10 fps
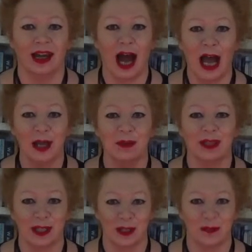
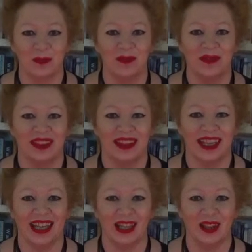Ableism
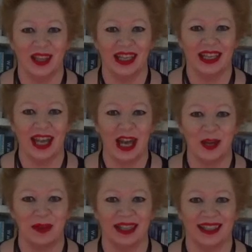in the
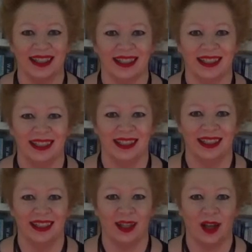Academy.
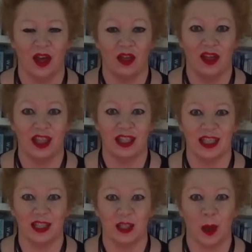This
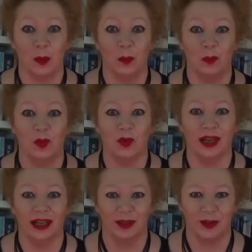is
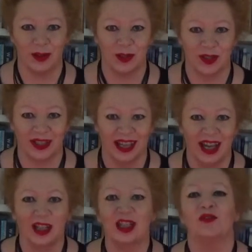brilliant.
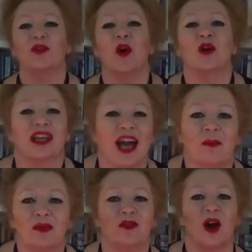This vlog
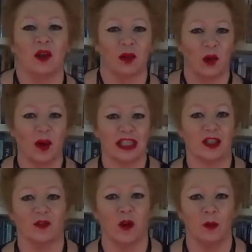comes via request
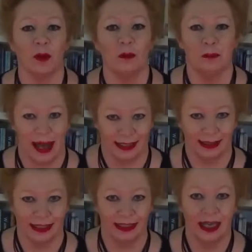from
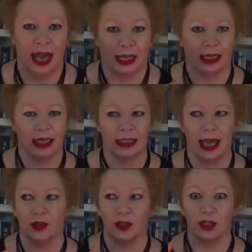Madeline, and can I
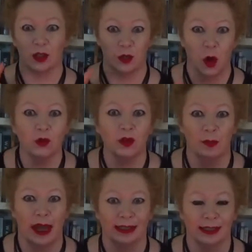say this is not the
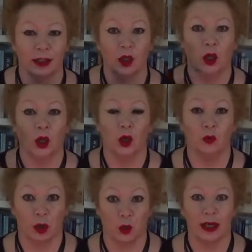Madeline who
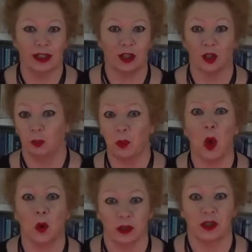requested the
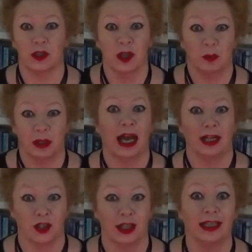porous
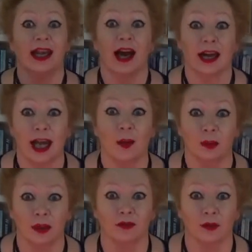PhD a
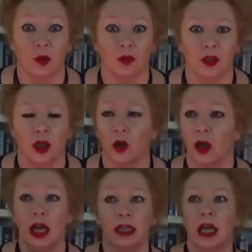couple of vlogs ago.
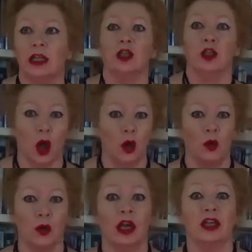Now you
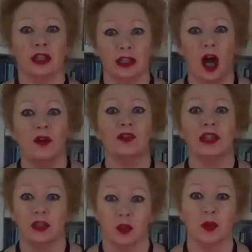know your life's
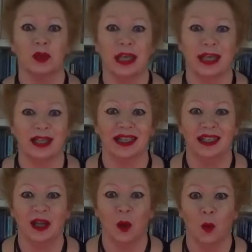in good nick
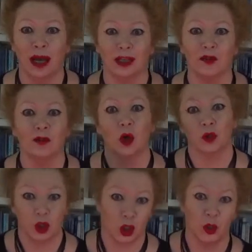when you've
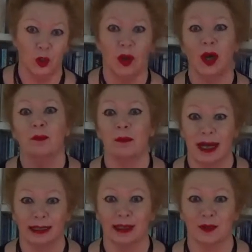got two
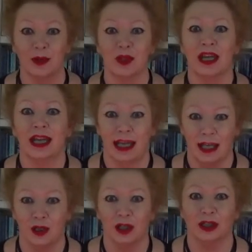Madelines
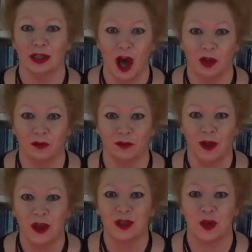in your
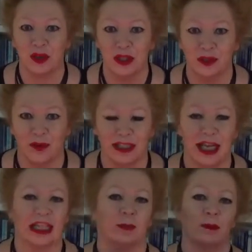life. So this is
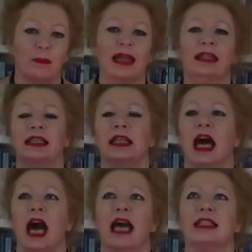fantastic. But Madeline
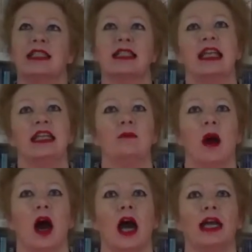had seen
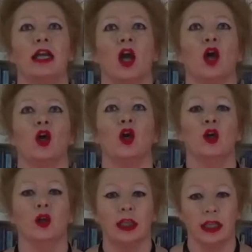my
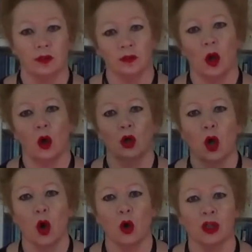earlier vlog
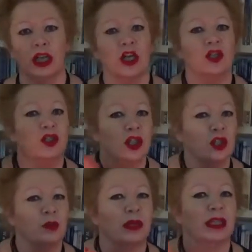on
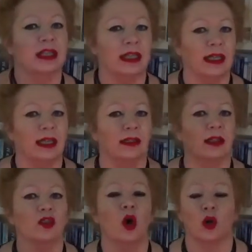disability and the
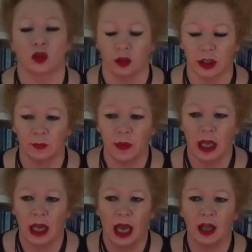doctorate,
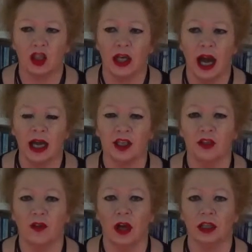and she asked
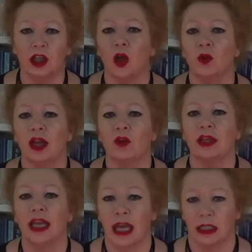if I'd go there
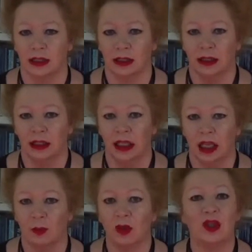again,
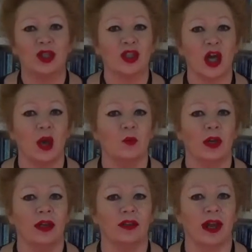but this time
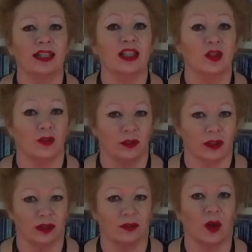with a
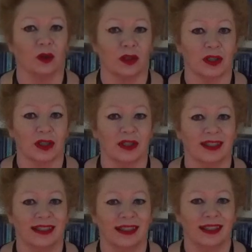different focus,
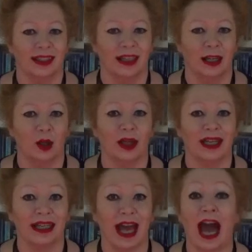looking
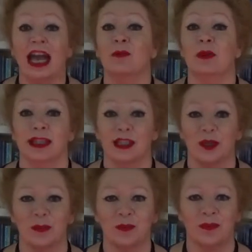at
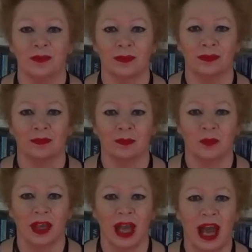ableism
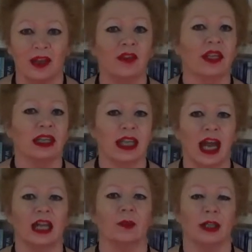and the
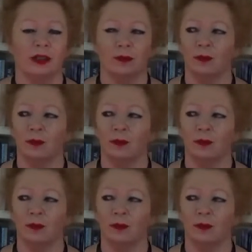Academy.